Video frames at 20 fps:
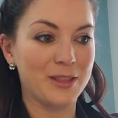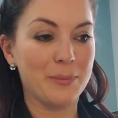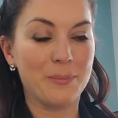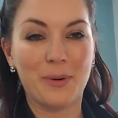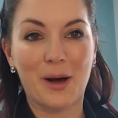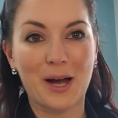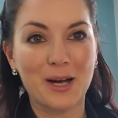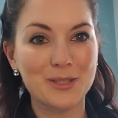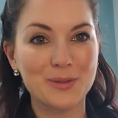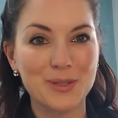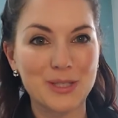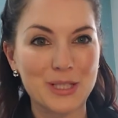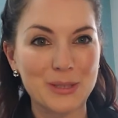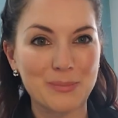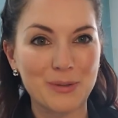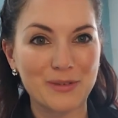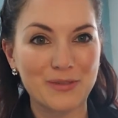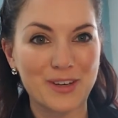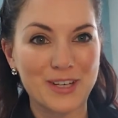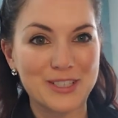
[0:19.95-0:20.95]
The box was
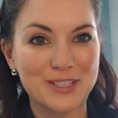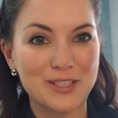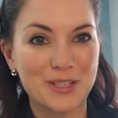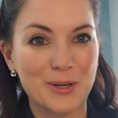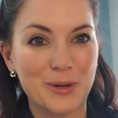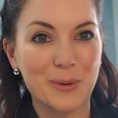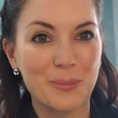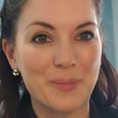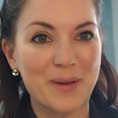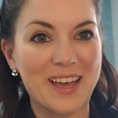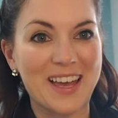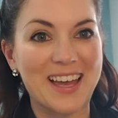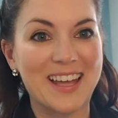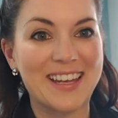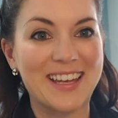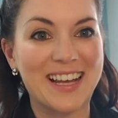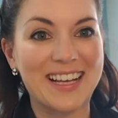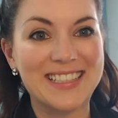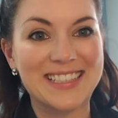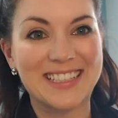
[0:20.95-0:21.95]
super fun to
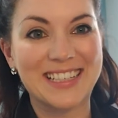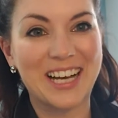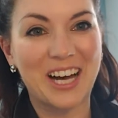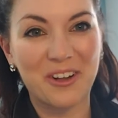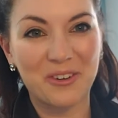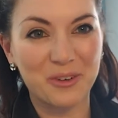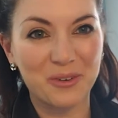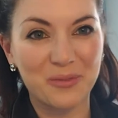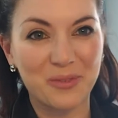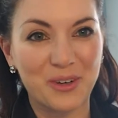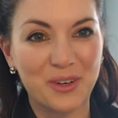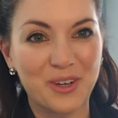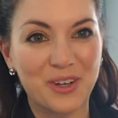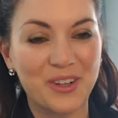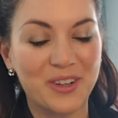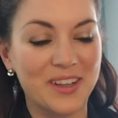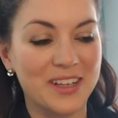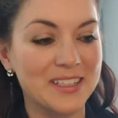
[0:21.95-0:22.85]
open, nice and colorful,